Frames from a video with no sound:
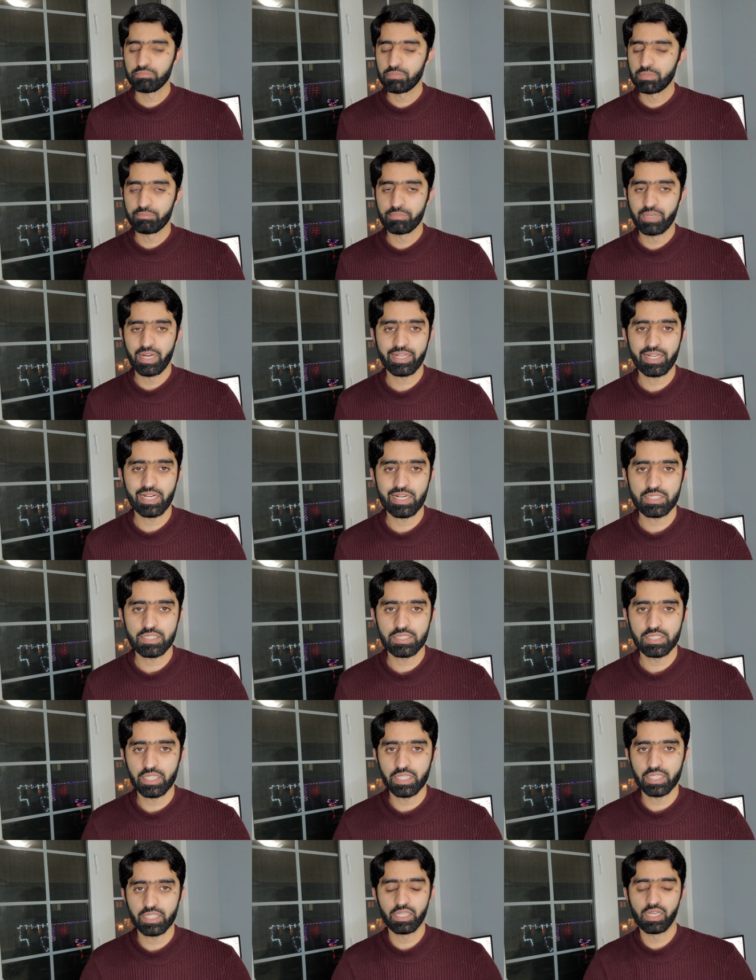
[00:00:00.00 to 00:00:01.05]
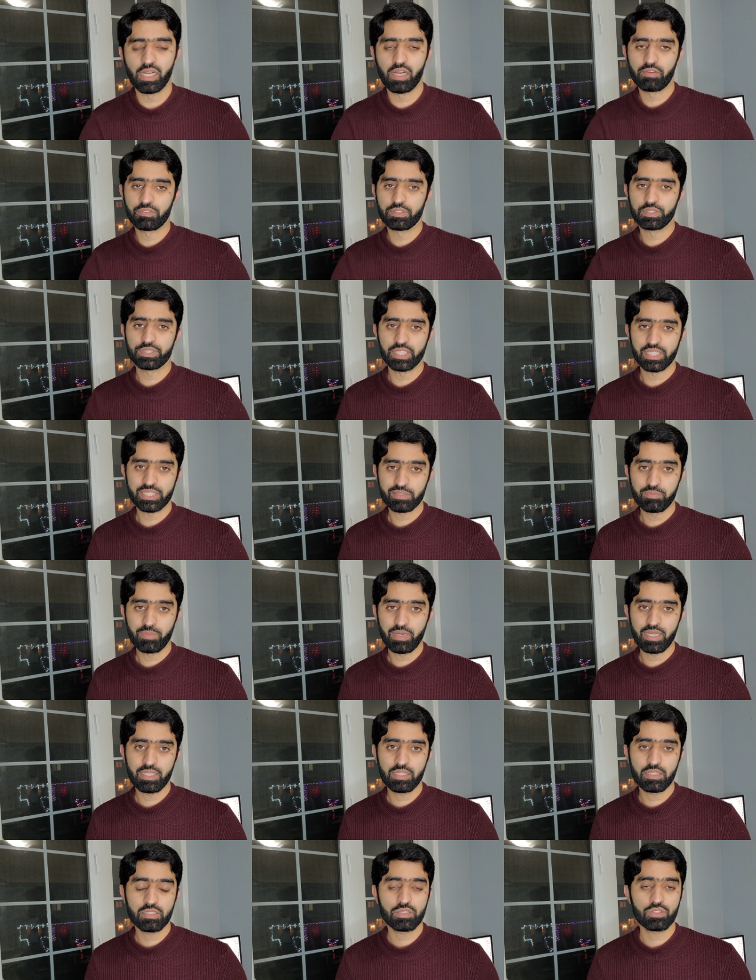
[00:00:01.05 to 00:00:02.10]
um, i can't say after 6
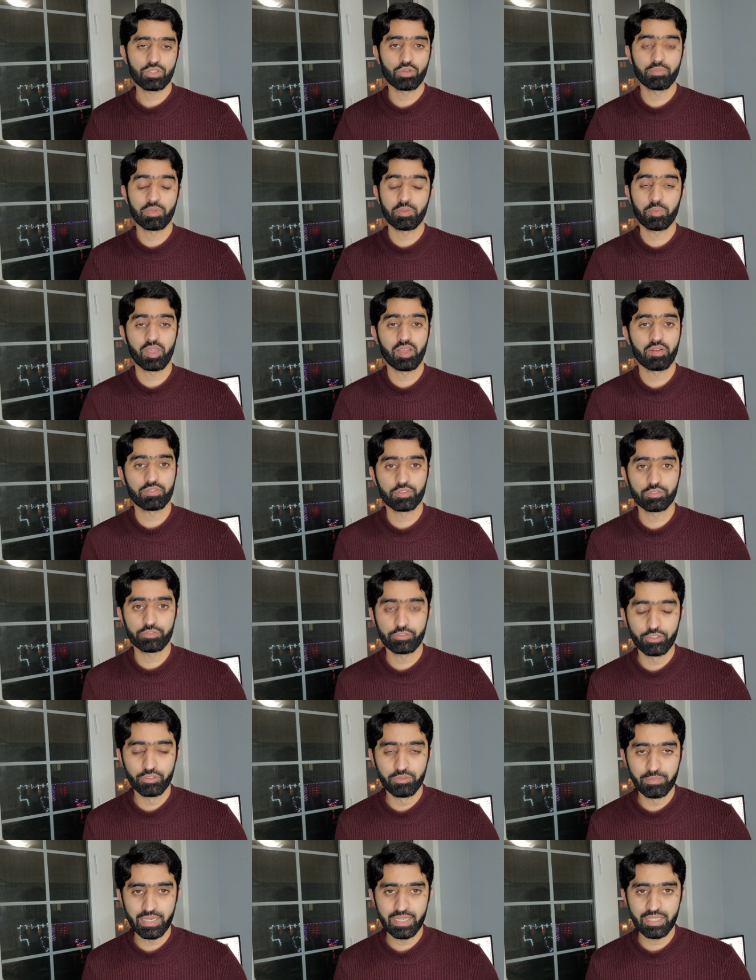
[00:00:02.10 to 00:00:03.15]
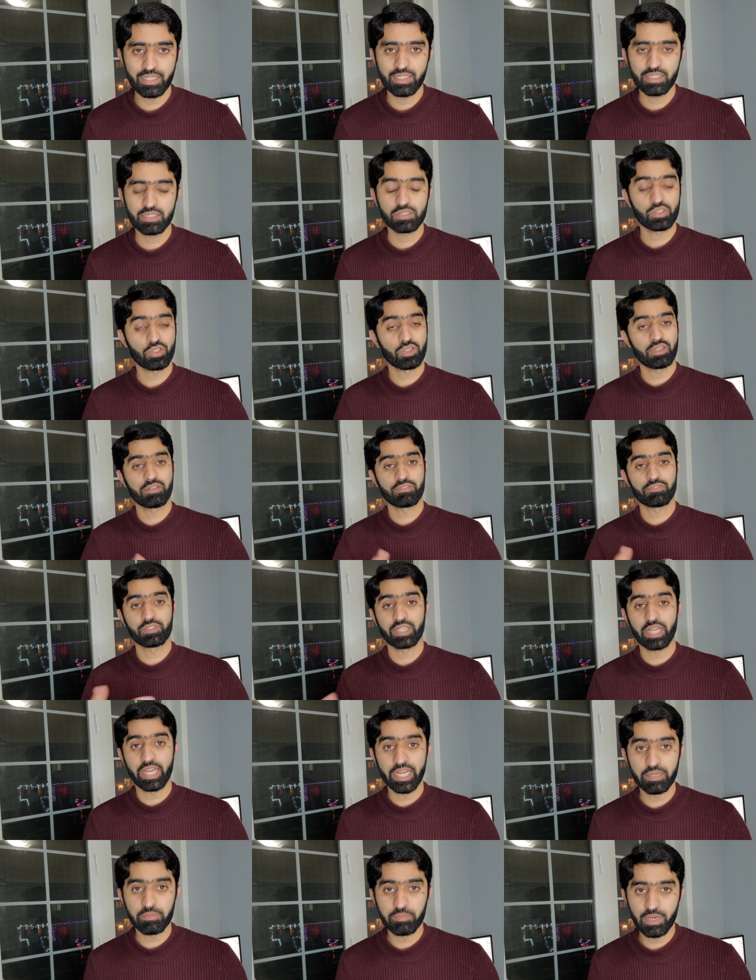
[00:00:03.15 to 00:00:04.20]
months or maybe after 4 months or after
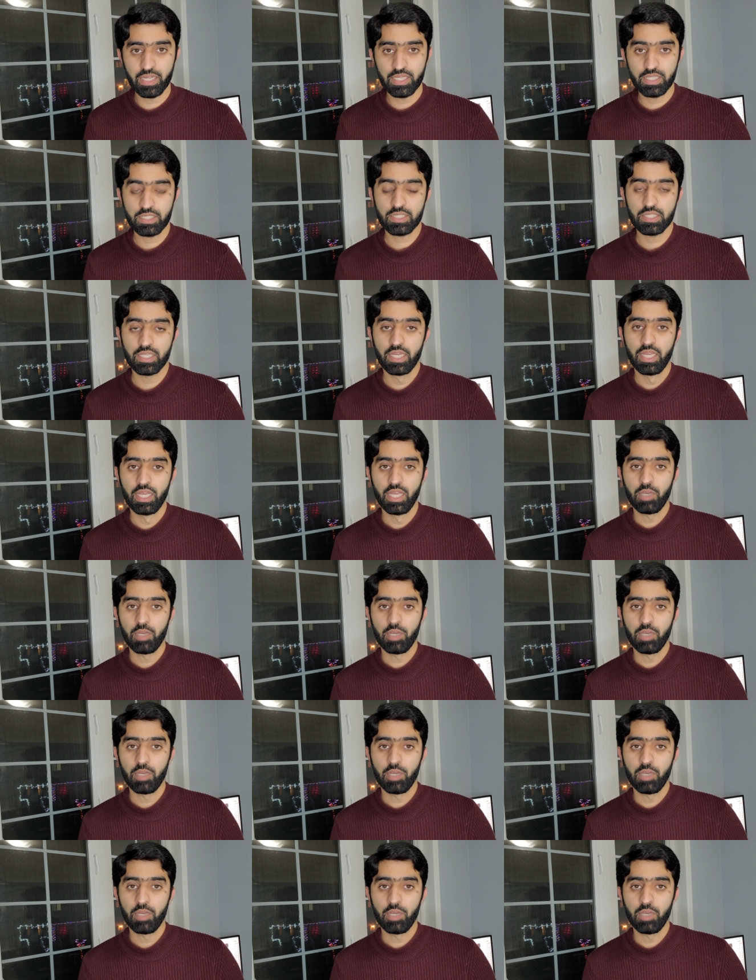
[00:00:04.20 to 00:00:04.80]
8 months